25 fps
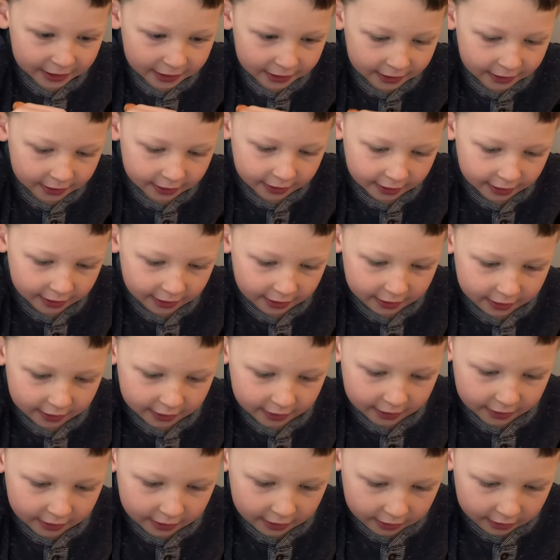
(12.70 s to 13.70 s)

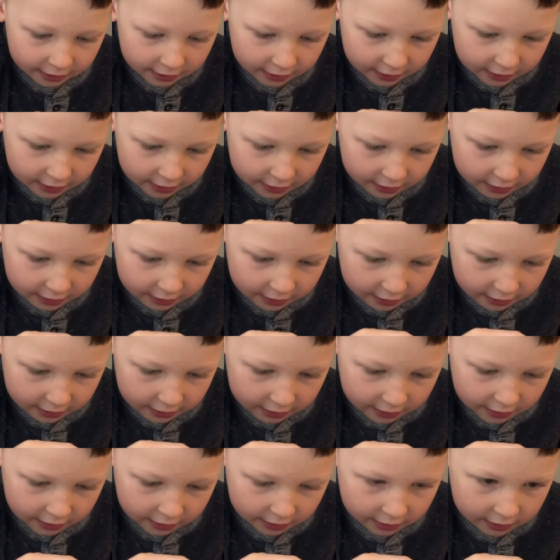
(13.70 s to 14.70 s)

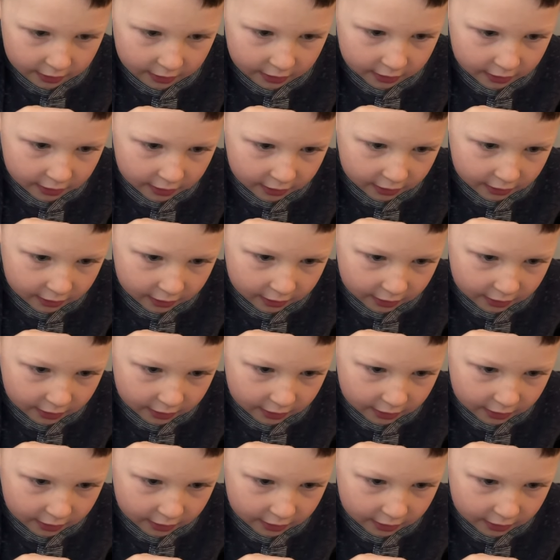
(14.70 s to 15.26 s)
[no speech]